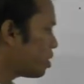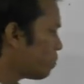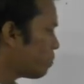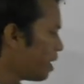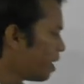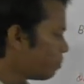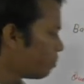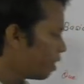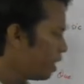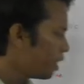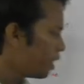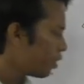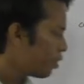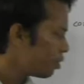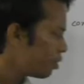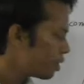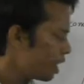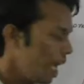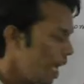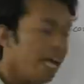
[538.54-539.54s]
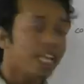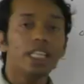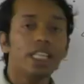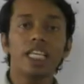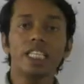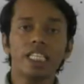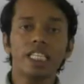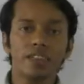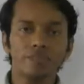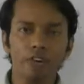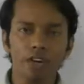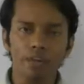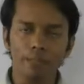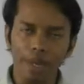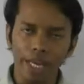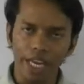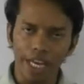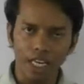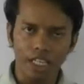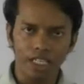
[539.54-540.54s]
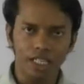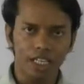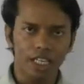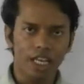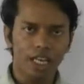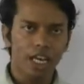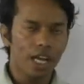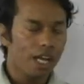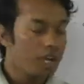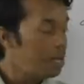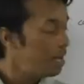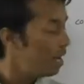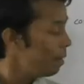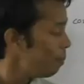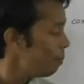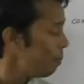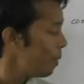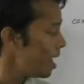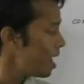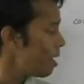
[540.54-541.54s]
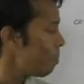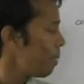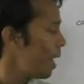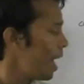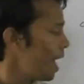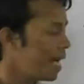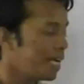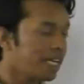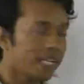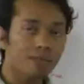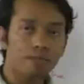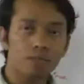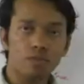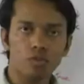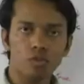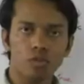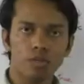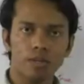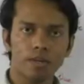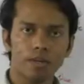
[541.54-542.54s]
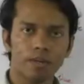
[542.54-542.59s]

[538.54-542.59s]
many molecules, and then someone may ask number of atoms.